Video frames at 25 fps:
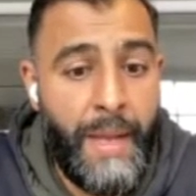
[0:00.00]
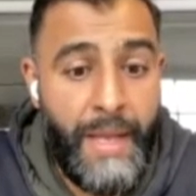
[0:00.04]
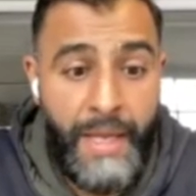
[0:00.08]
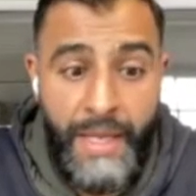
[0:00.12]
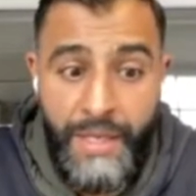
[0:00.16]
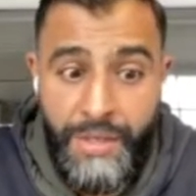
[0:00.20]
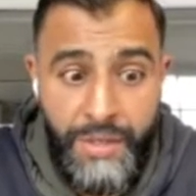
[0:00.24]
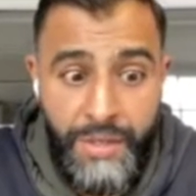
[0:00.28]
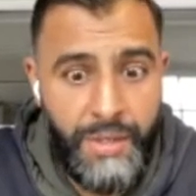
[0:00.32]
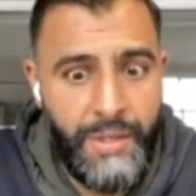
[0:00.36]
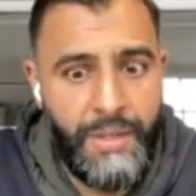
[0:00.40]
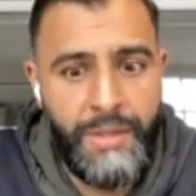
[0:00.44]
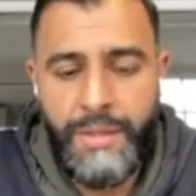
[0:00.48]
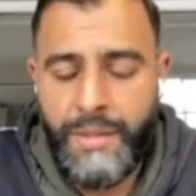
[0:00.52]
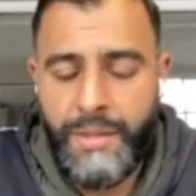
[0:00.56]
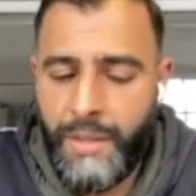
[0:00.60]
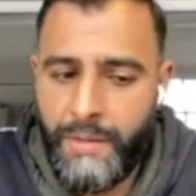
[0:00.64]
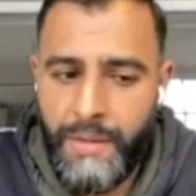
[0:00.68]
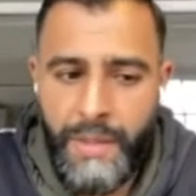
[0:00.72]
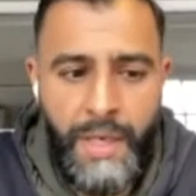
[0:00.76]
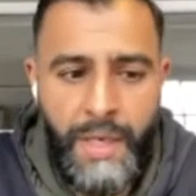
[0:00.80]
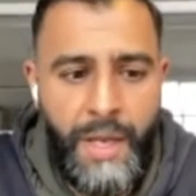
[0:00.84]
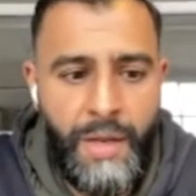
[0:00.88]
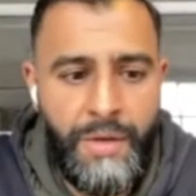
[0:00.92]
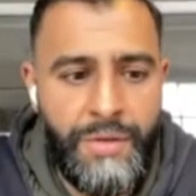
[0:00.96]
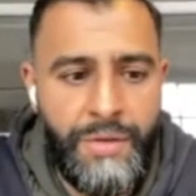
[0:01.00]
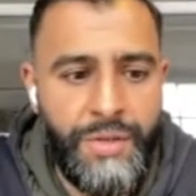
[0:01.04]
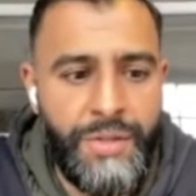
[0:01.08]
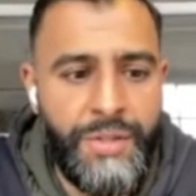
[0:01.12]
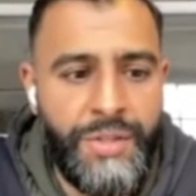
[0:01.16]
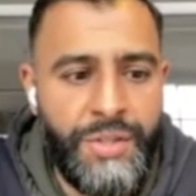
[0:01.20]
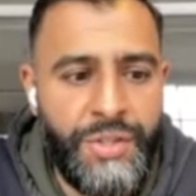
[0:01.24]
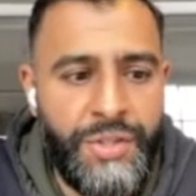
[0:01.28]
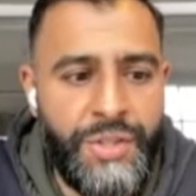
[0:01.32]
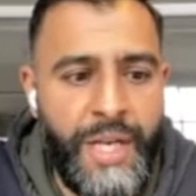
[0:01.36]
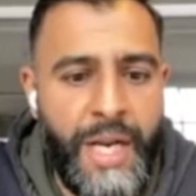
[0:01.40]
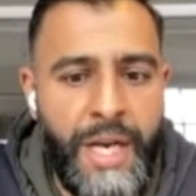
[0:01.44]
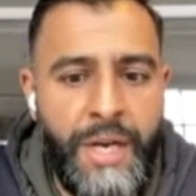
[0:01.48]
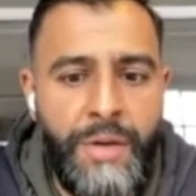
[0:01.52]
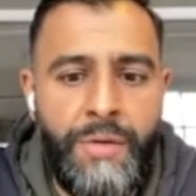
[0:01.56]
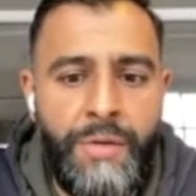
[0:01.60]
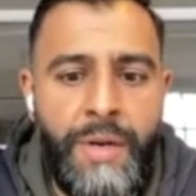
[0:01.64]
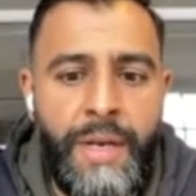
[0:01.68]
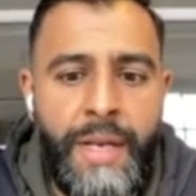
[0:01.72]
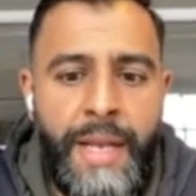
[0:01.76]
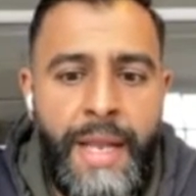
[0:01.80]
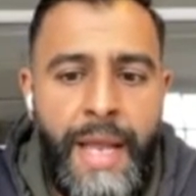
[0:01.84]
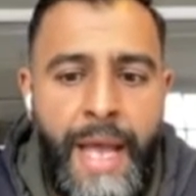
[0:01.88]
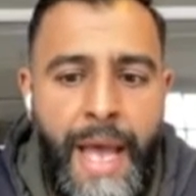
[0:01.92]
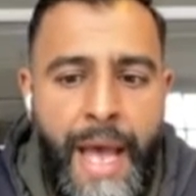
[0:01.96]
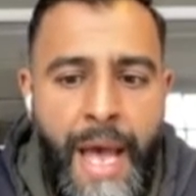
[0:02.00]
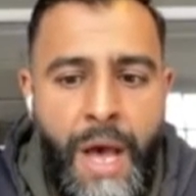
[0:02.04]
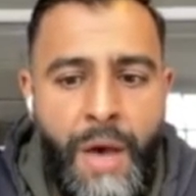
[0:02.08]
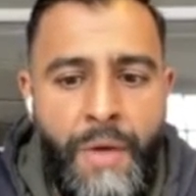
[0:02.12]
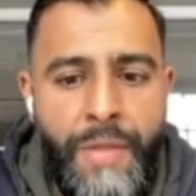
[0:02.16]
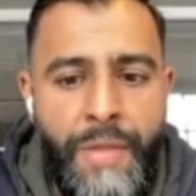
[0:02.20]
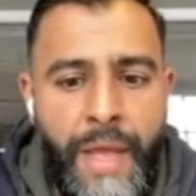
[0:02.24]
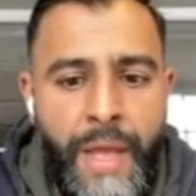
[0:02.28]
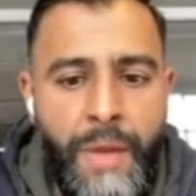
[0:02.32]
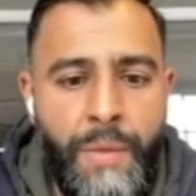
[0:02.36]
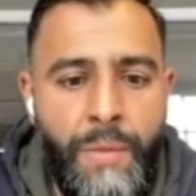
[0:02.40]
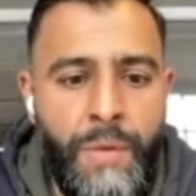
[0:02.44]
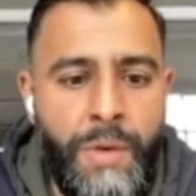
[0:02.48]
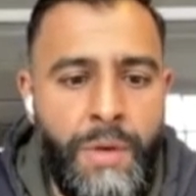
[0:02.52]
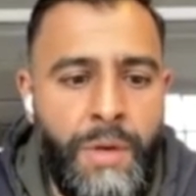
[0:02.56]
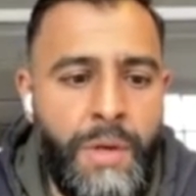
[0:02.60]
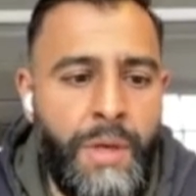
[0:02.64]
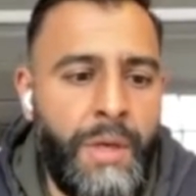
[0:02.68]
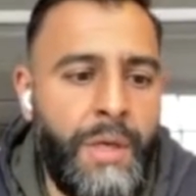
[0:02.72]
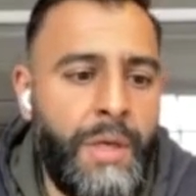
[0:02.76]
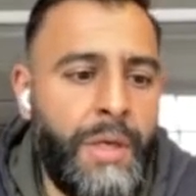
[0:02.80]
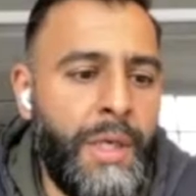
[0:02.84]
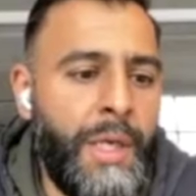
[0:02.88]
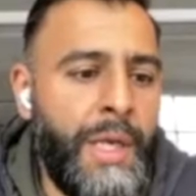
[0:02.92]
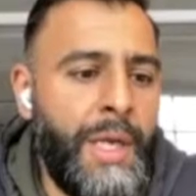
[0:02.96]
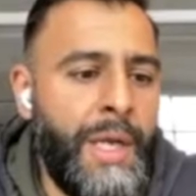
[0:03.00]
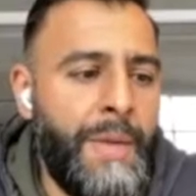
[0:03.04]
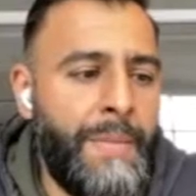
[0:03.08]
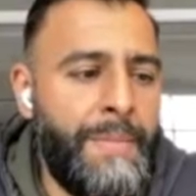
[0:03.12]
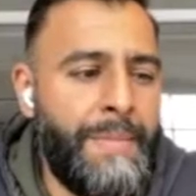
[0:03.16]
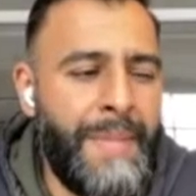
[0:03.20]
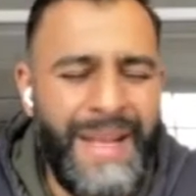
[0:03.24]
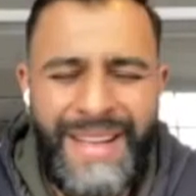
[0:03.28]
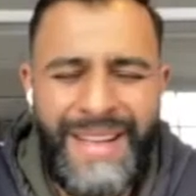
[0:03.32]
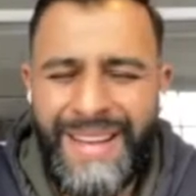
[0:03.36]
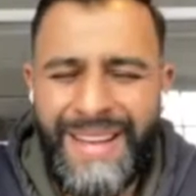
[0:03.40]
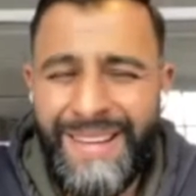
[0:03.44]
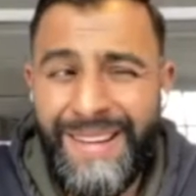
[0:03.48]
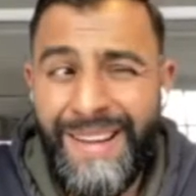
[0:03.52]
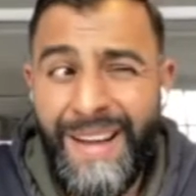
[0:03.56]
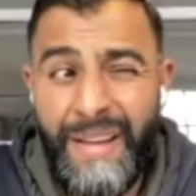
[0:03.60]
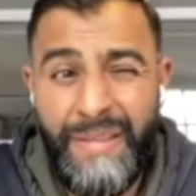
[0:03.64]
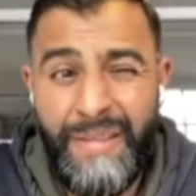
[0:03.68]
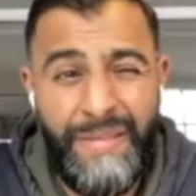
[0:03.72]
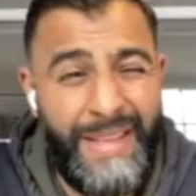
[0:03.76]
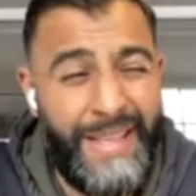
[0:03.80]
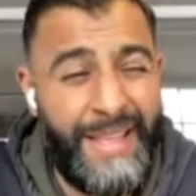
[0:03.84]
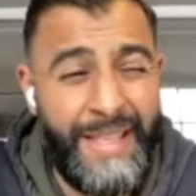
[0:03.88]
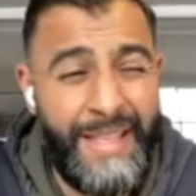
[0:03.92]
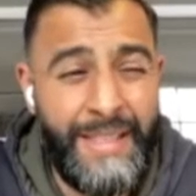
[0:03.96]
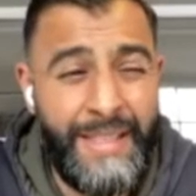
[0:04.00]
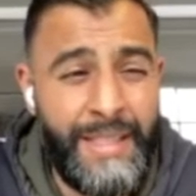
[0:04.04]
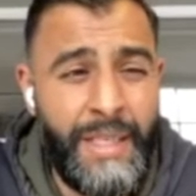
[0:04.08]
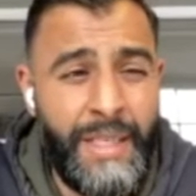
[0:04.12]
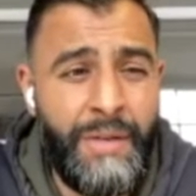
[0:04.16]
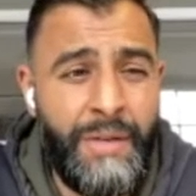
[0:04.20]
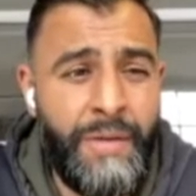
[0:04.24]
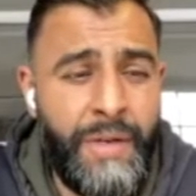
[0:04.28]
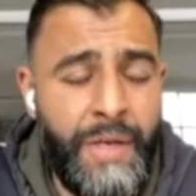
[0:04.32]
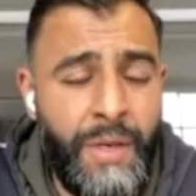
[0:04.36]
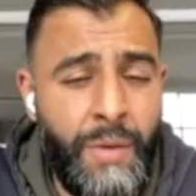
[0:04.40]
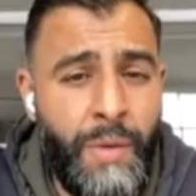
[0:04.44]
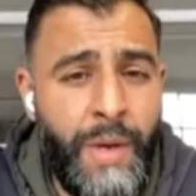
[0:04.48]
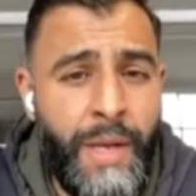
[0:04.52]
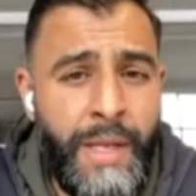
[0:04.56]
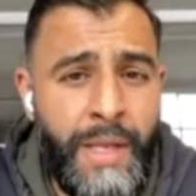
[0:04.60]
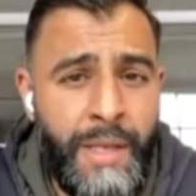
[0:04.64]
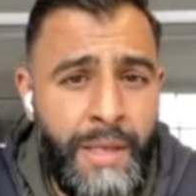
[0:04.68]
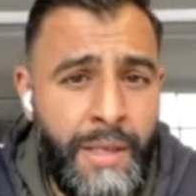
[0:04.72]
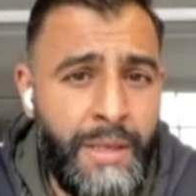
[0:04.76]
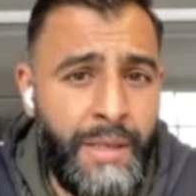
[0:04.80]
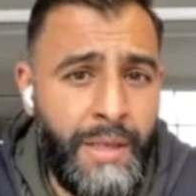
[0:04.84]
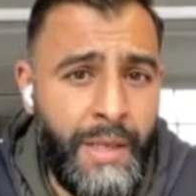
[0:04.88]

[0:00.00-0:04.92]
pagers, just generally how they were making life easier in a way.